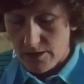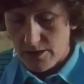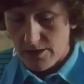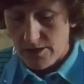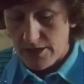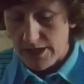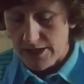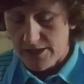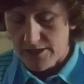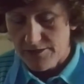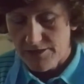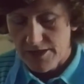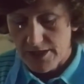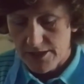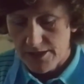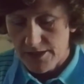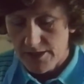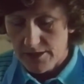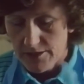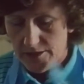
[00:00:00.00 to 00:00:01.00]
at the end of that
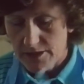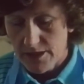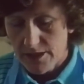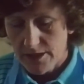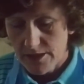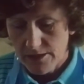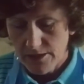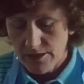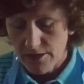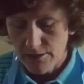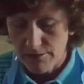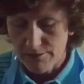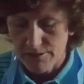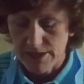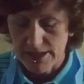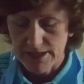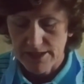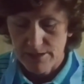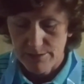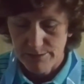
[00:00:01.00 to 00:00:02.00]
year, I had an
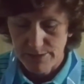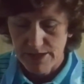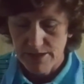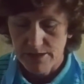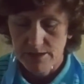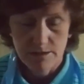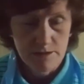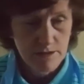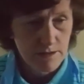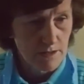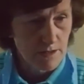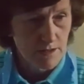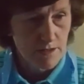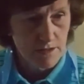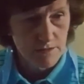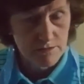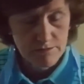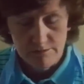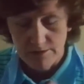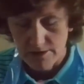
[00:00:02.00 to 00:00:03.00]
ovaryectomy. What was
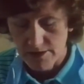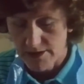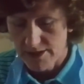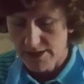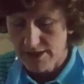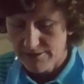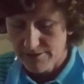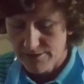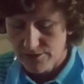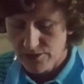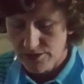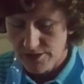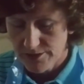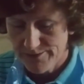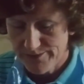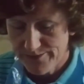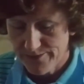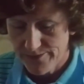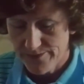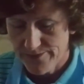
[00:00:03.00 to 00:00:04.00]
the right name for it?
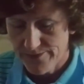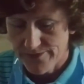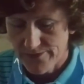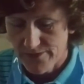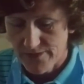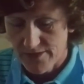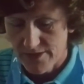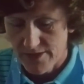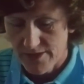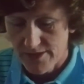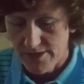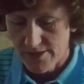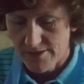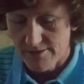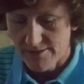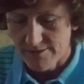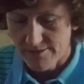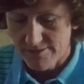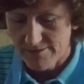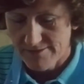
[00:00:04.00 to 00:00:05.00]
I think it's
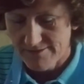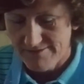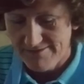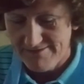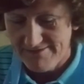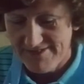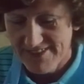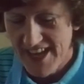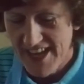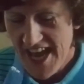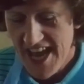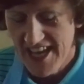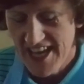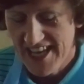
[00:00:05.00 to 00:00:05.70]
ovaryectomy.